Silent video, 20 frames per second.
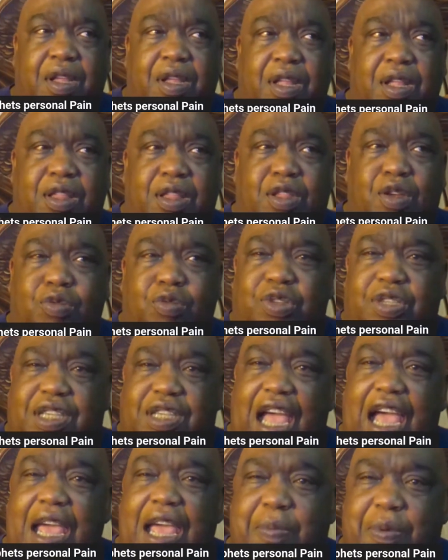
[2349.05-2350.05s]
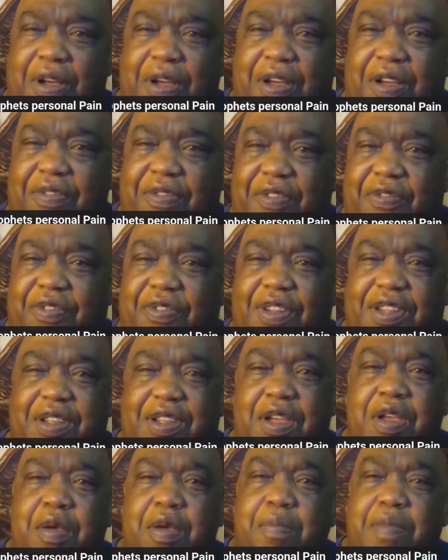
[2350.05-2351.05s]
those type of
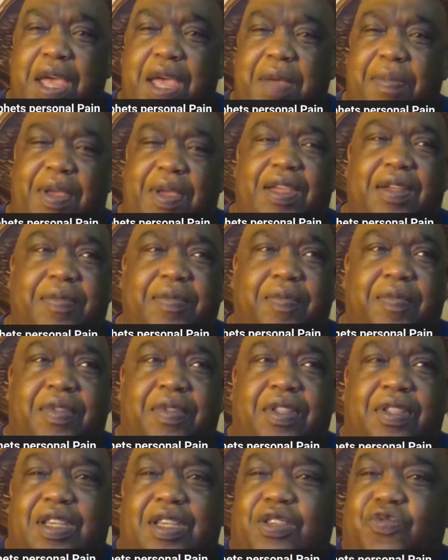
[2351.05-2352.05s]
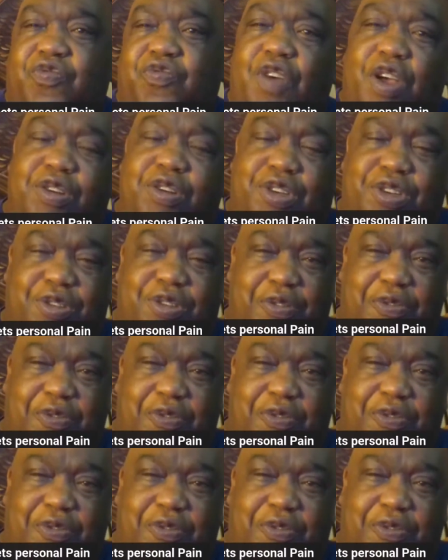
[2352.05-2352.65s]
maybe dysfunctional